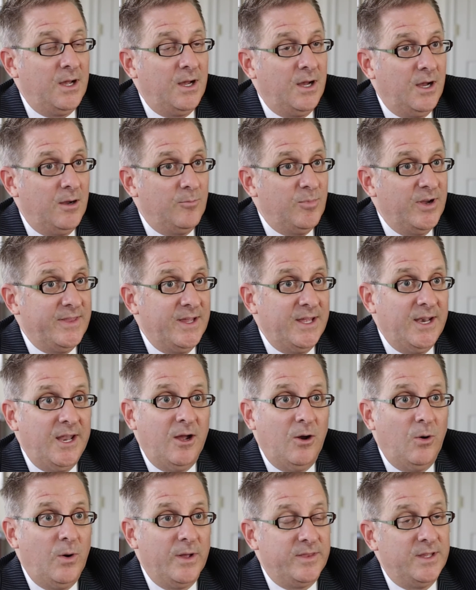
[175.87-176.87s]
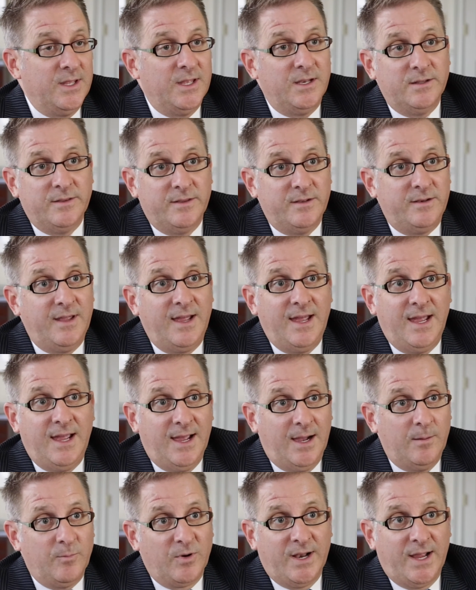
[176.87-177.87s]
but they know at the end of the
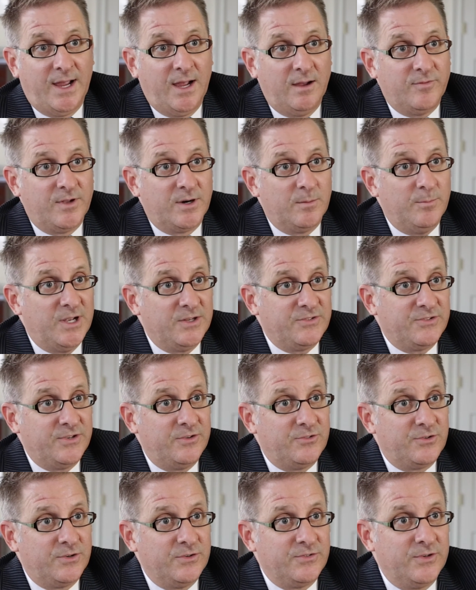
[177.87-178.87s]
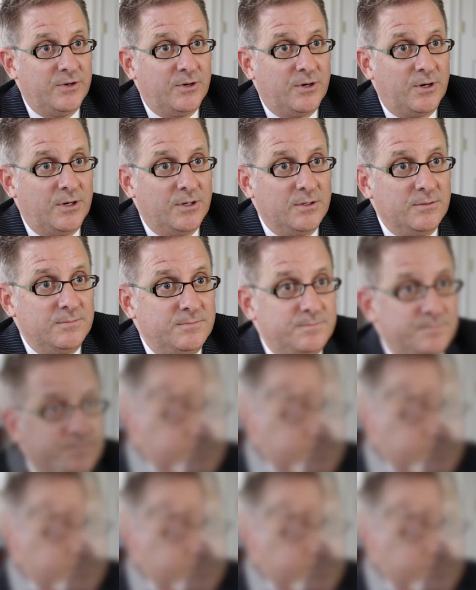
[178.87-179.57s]
day I'm going to have their best interests at heart.